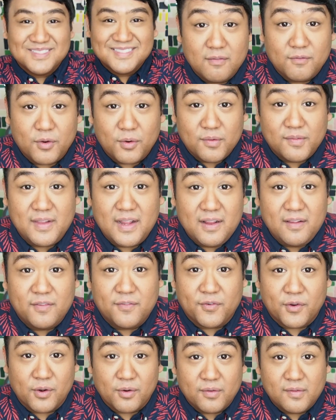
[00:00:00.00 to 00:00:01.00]
First things
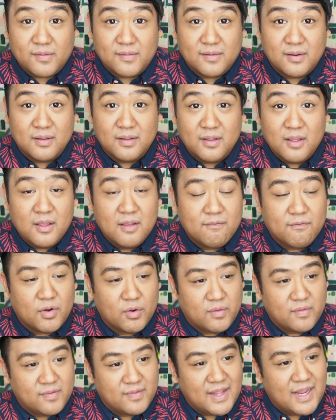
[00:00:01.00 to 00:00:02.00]
first
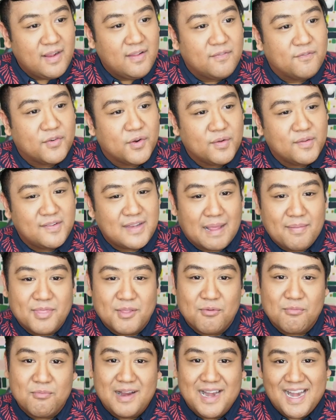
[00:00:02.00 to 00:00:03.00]
on
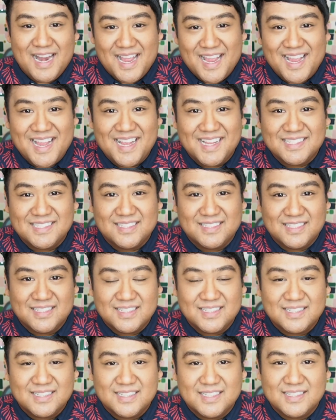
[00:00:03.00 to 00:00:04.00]
the list.
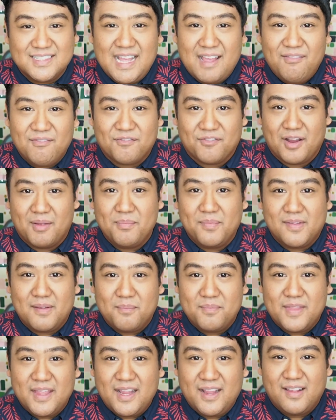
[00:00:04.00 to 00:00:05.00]
Is that from
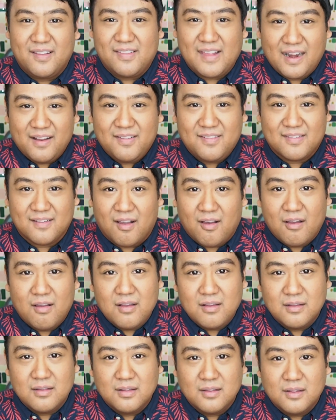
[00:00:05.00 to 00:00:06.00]
something? Is that a
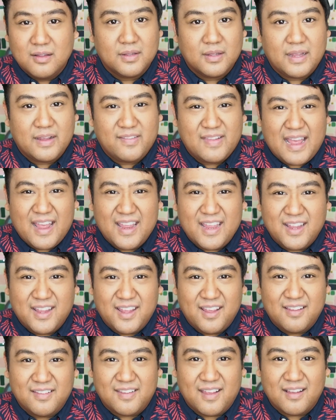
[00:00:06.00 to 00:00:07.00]
song? Is that
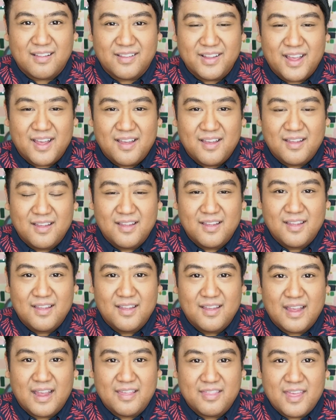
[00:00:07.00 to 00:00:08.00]
Iggy Azalea?
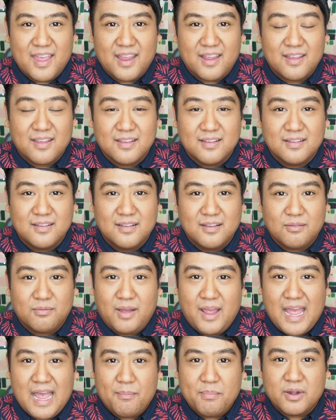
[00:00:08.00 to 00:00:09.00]
I think.
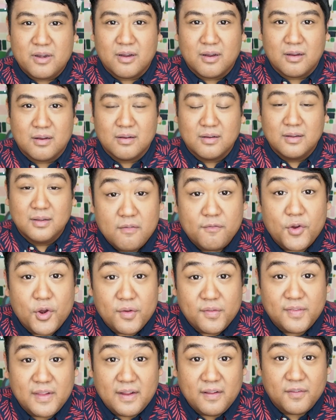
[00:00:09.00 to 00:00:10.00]
What happened to her?
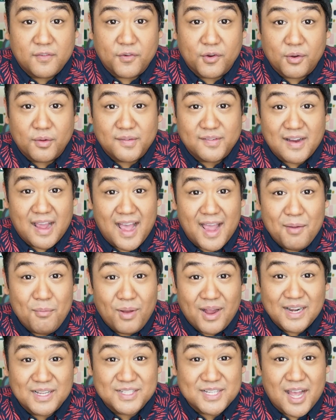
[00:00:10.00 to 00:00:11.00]
First things first, I
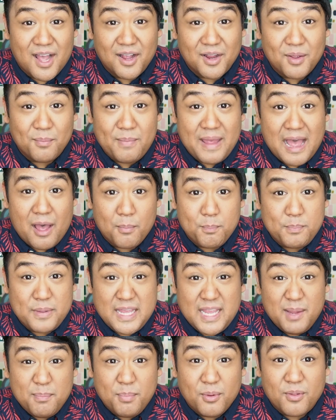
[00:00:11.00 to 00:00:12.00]
want to talk about
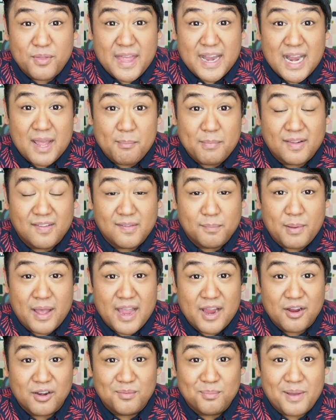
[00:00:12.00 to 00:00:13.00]
people that I'm
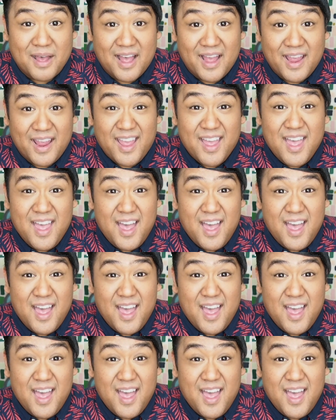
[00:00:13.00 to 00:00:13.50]
inspired by.